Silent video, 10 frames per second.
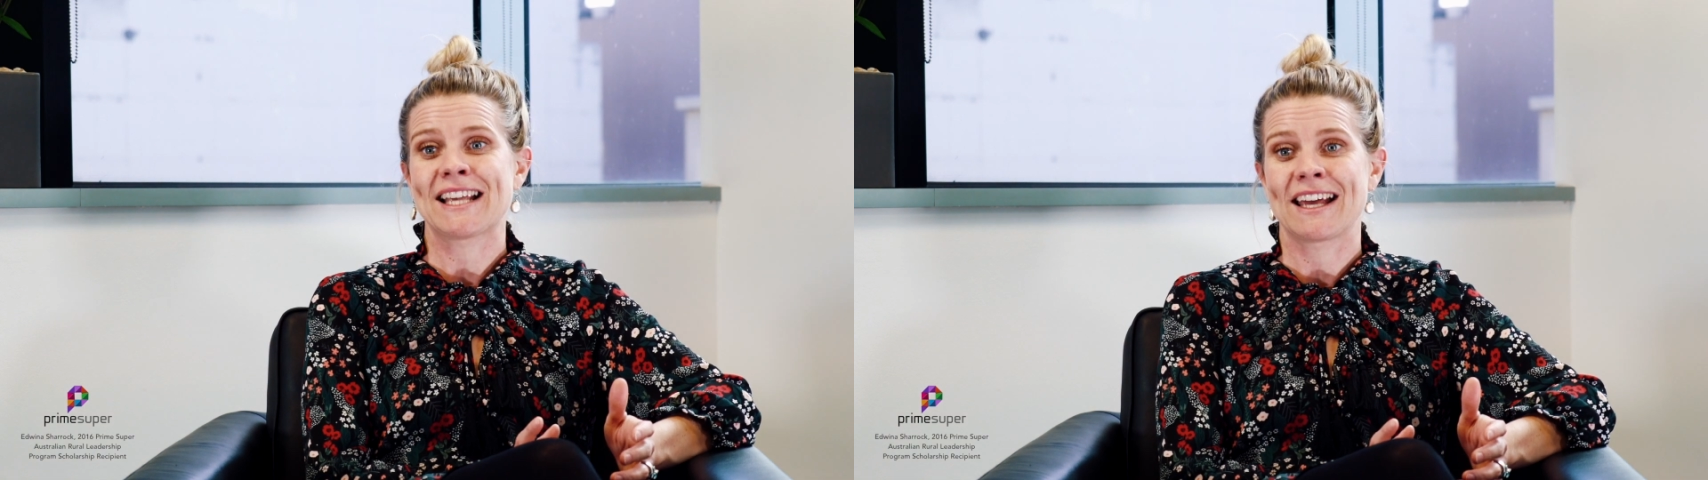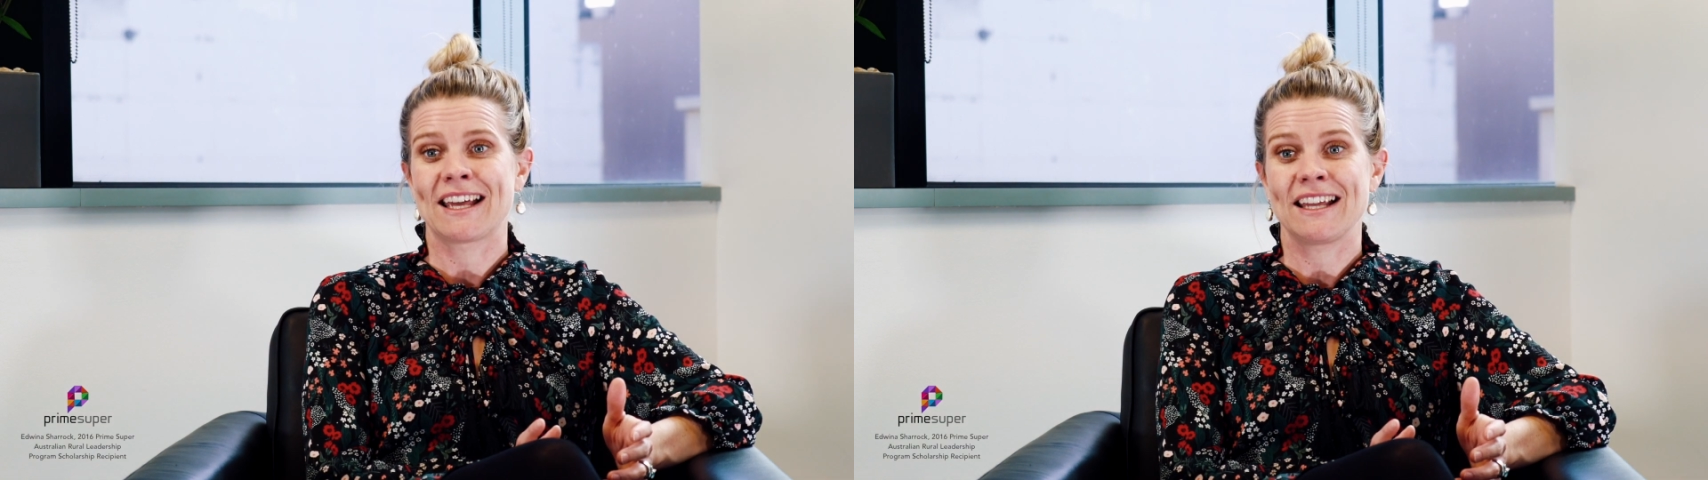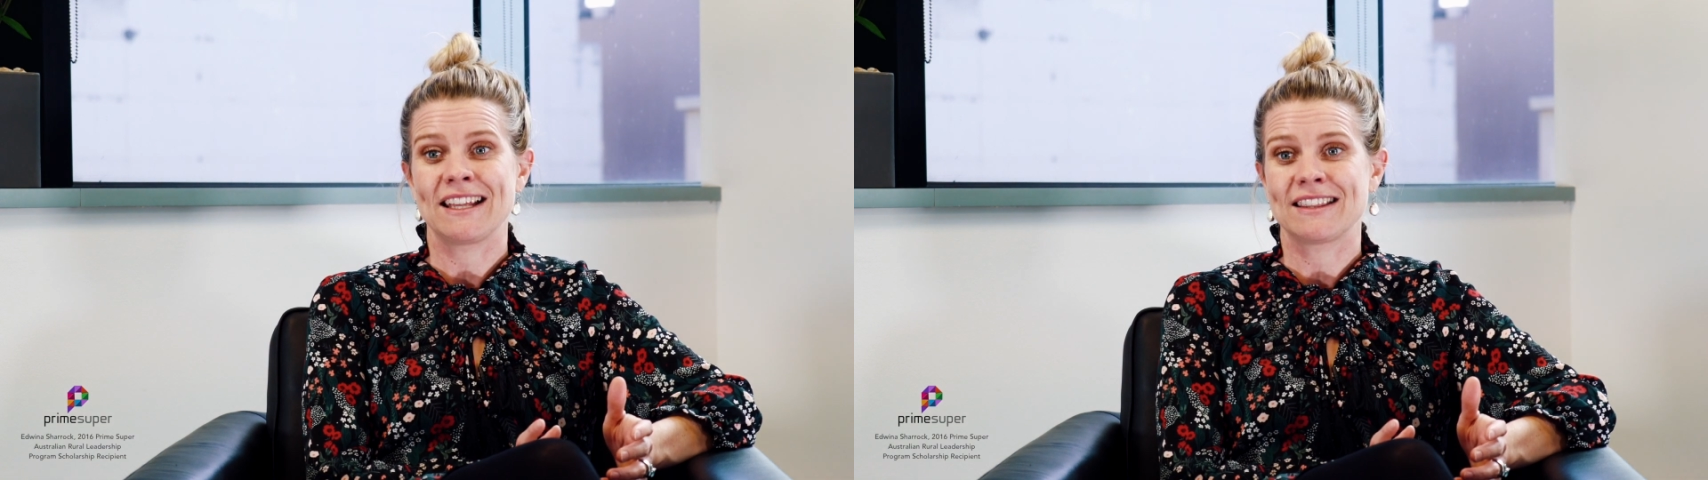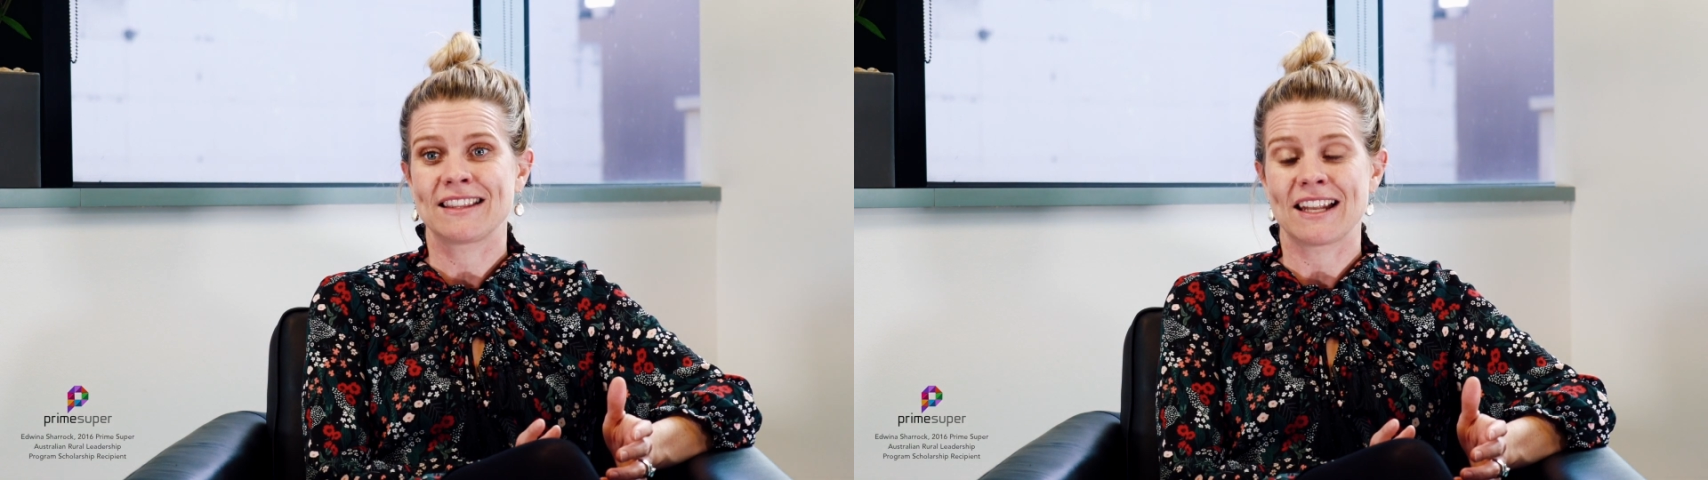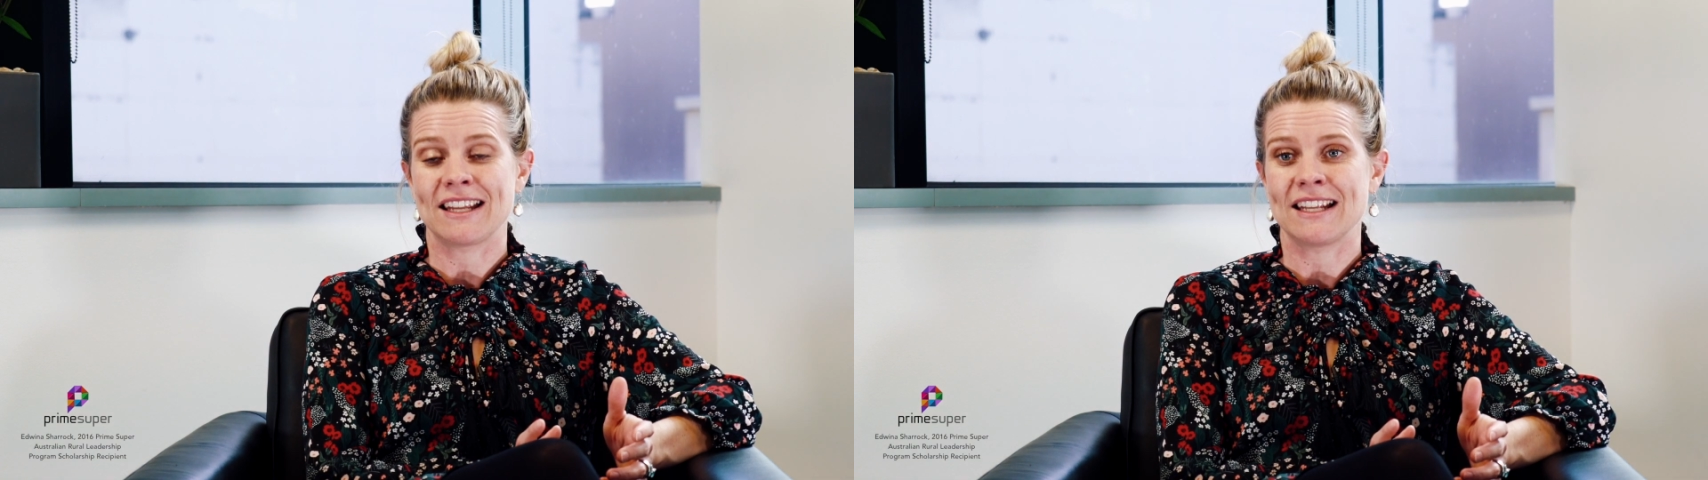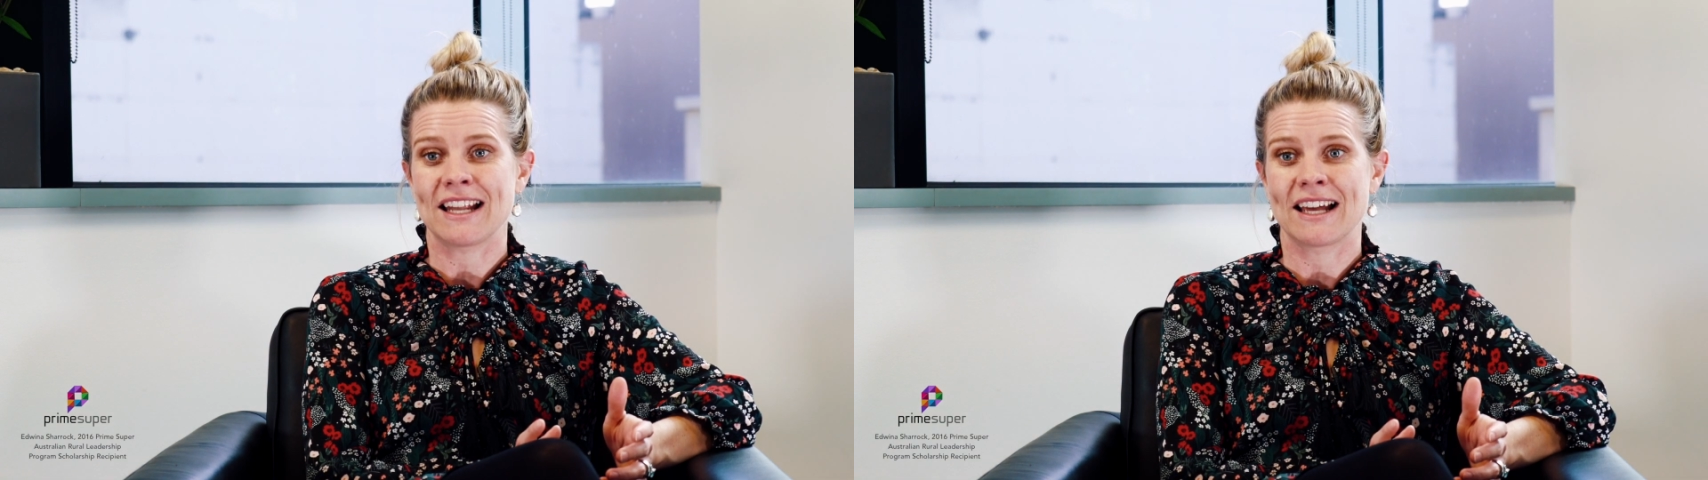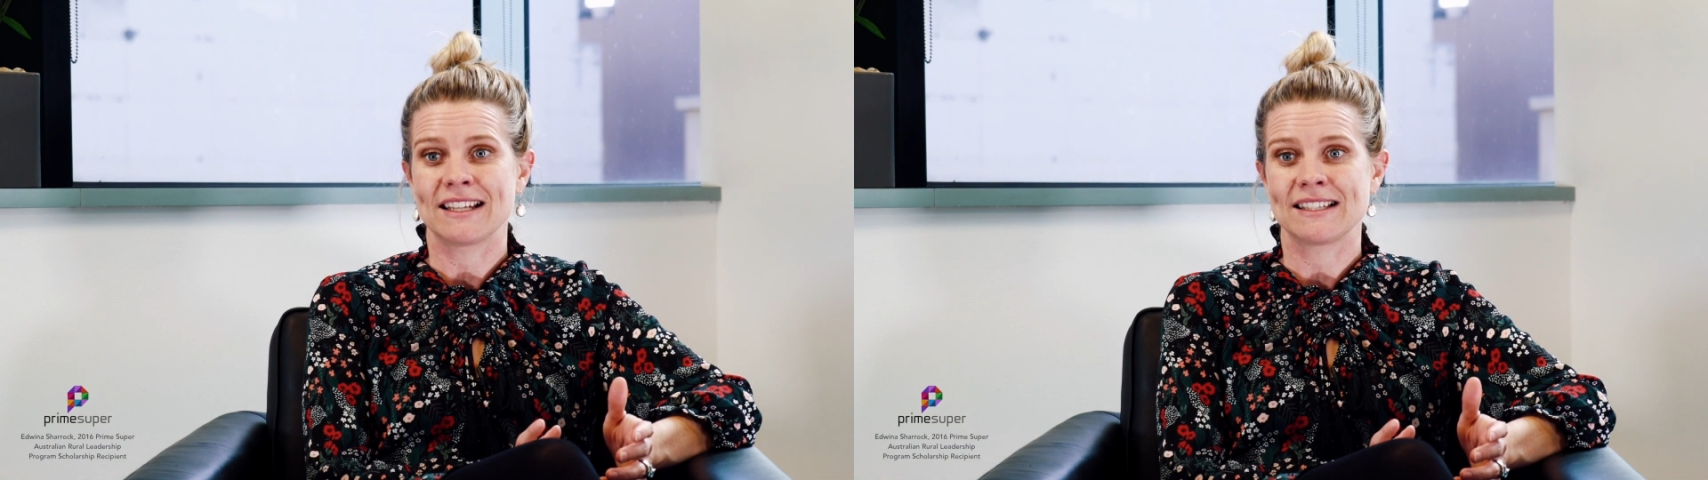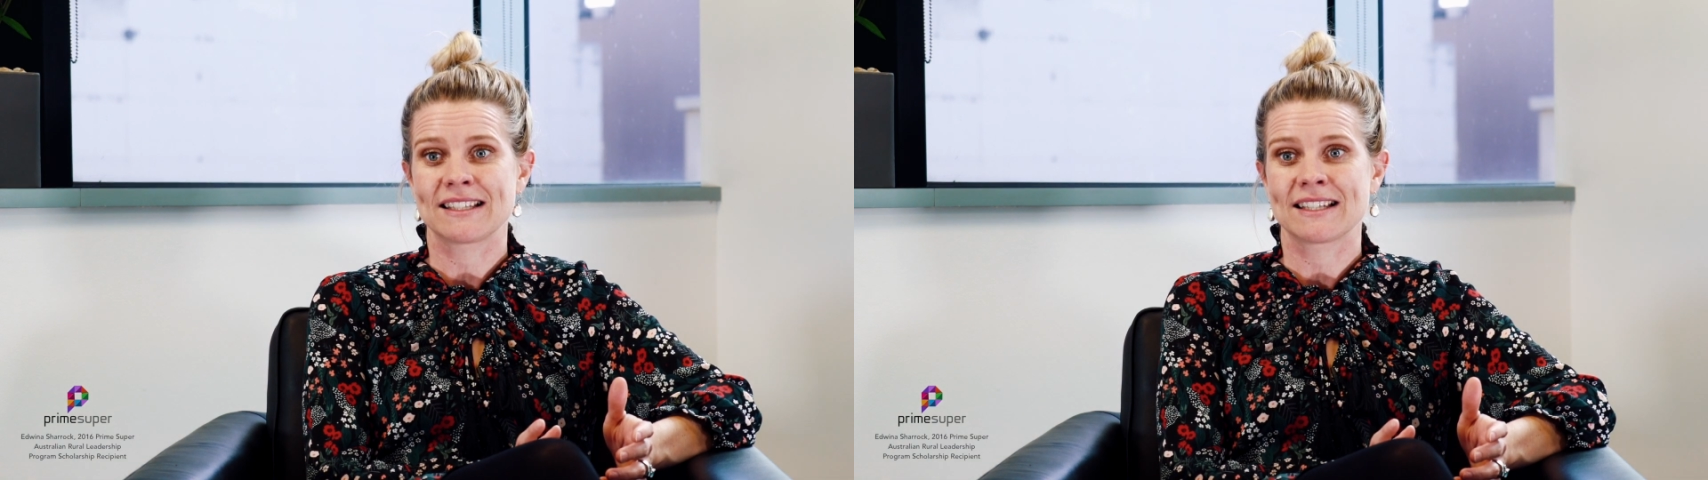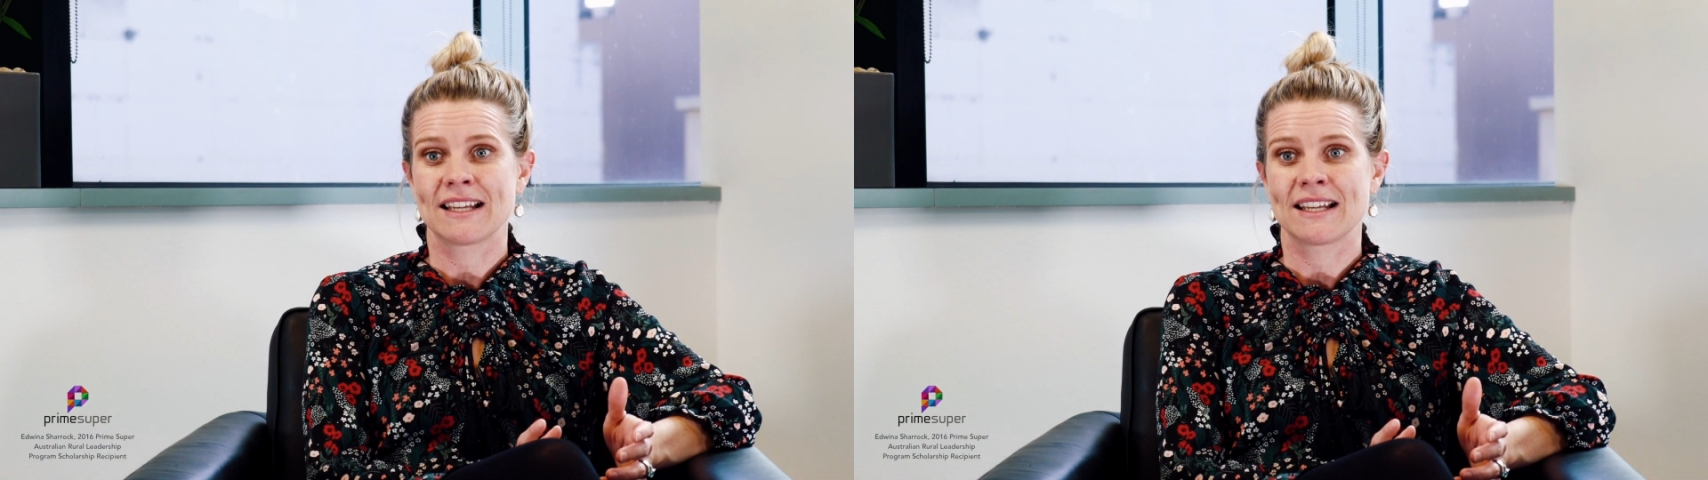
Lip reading: say that it has